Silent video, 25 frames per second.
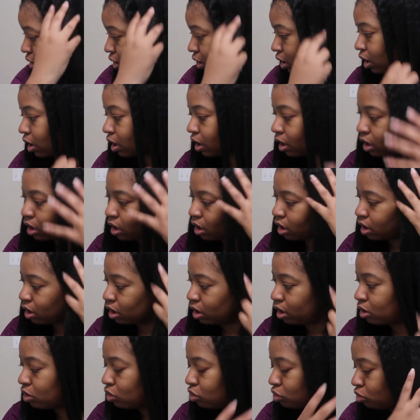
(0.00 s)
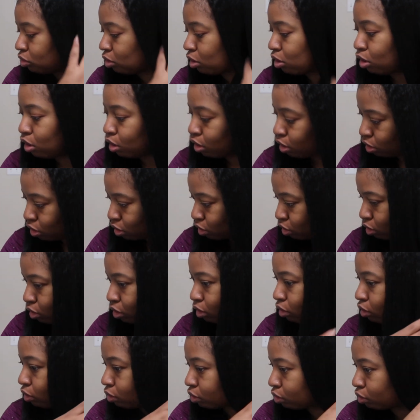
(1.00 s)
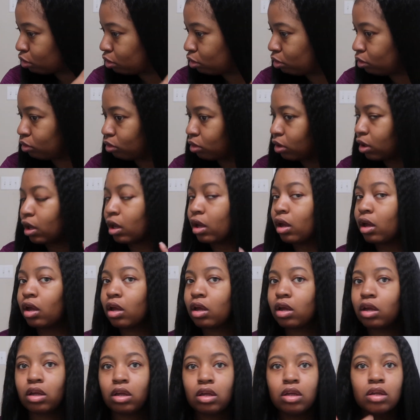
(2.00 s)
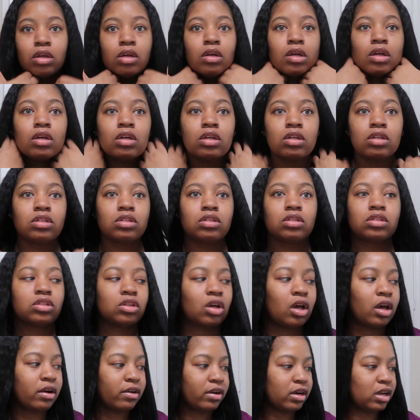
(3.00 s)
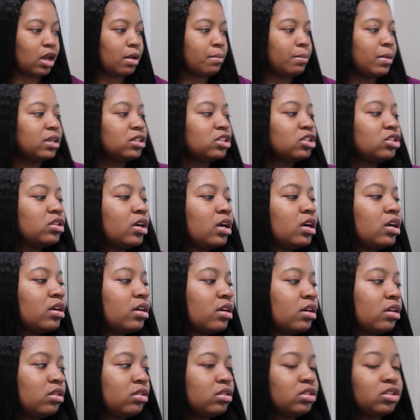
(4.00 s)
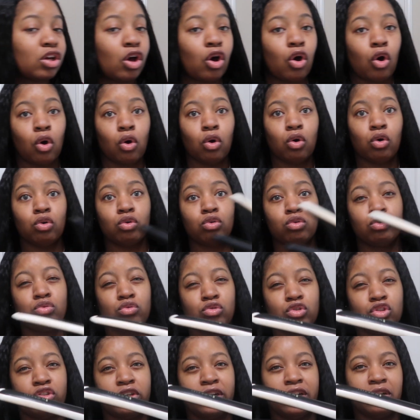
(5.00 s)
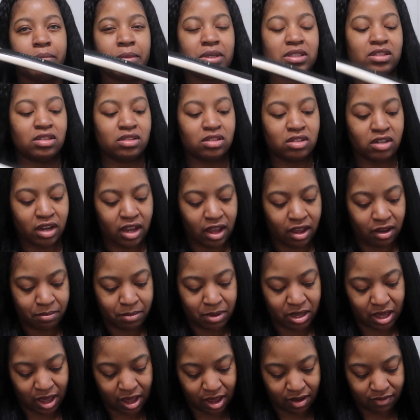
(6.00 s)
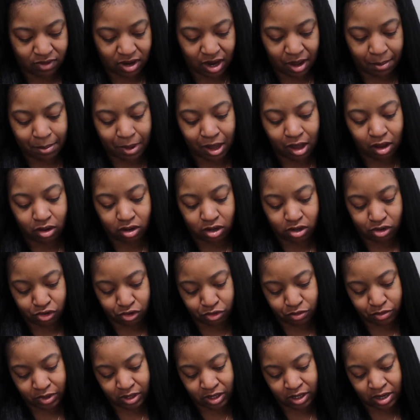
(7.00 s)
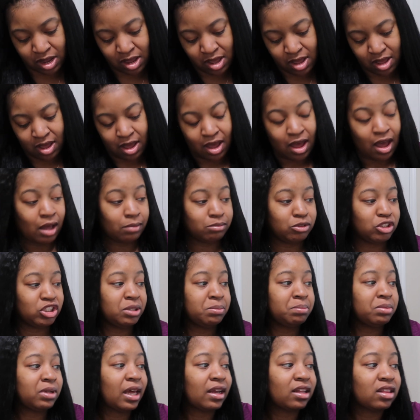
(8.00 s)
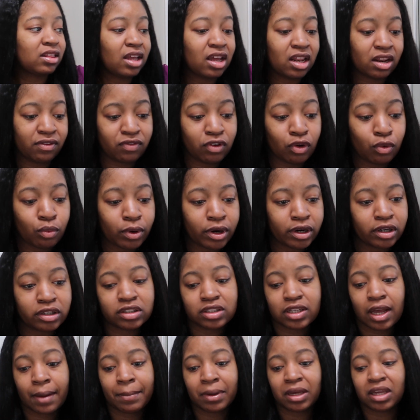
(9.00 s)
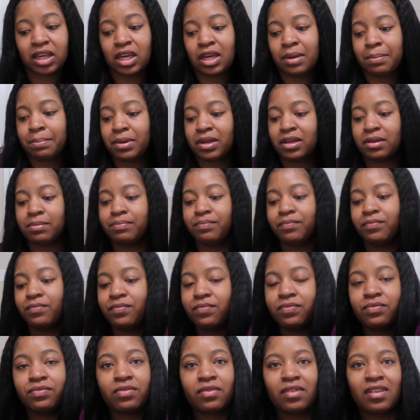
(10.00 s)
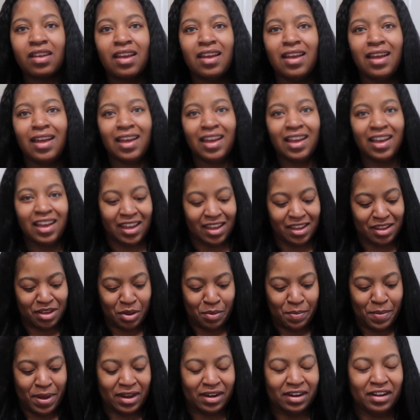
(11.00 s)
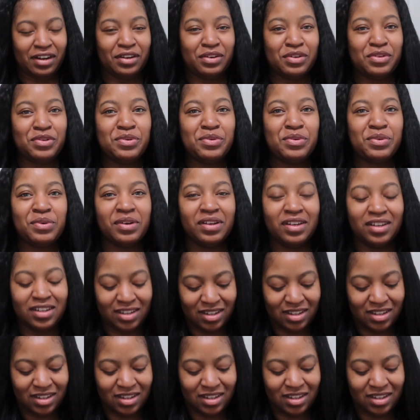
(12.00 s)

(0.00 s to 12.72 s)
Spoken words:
Okay, girl, okay. So I already got my straightener on. It's an old straightener my sister gave me. I have not bought a new one. I'm cheap like that. If it works, I'm gonna keep it. Ain't gonna buy nothing new.